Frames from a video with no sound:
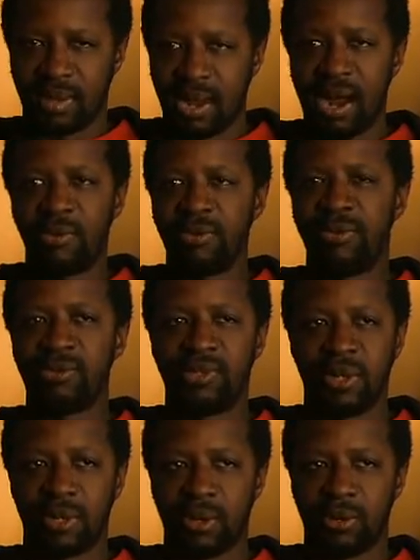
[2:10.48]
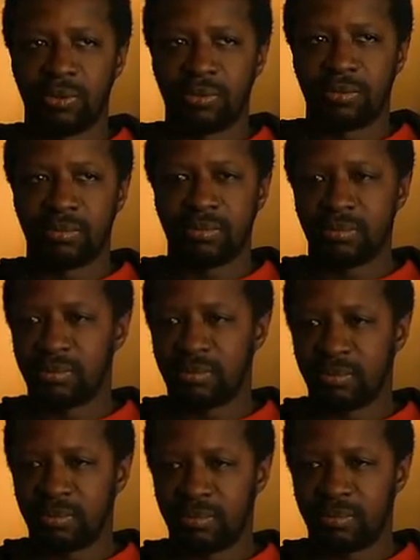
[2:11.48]
I refuse to go,
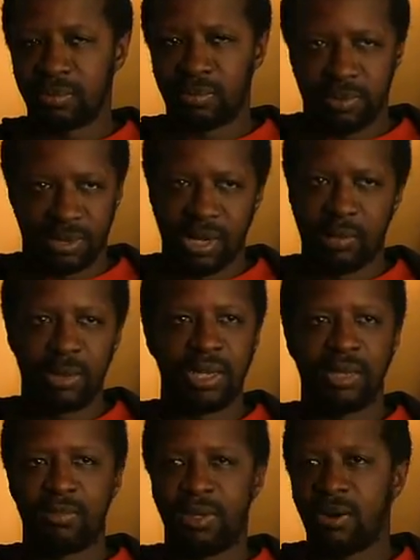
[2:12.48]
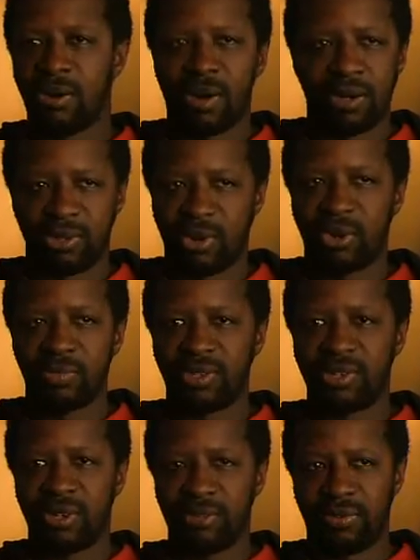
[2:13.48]
come and get me or I'll turn
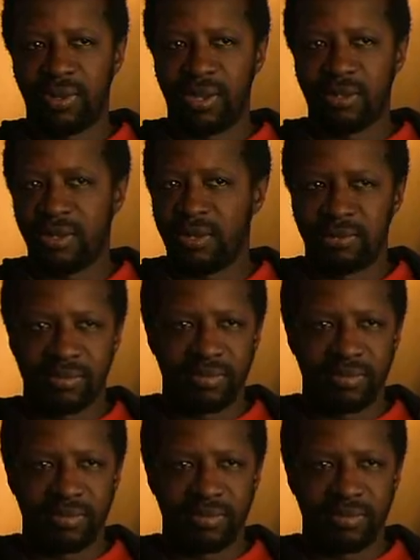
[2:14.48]
myself in and